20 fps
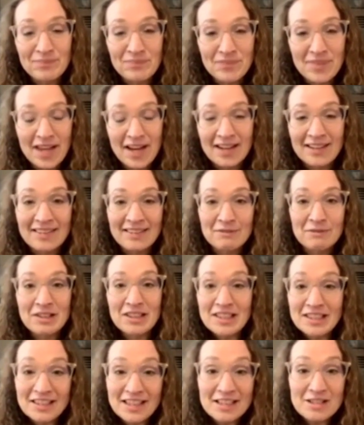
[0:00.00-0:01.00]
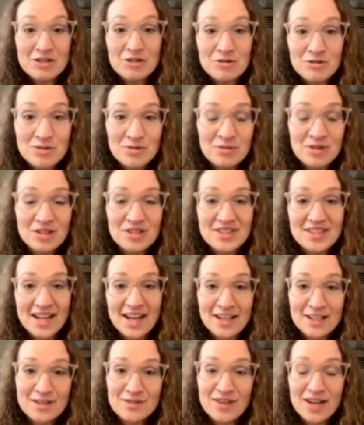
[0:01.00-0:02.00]
I really like to use the word
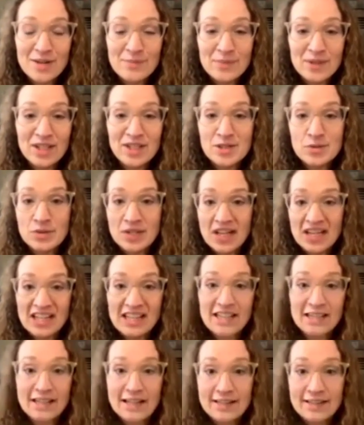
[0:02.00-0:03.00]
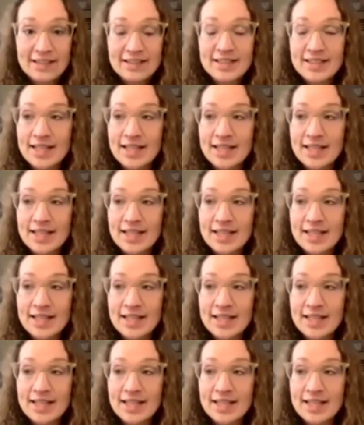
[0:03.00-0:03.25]
satisfied because we got to get on this,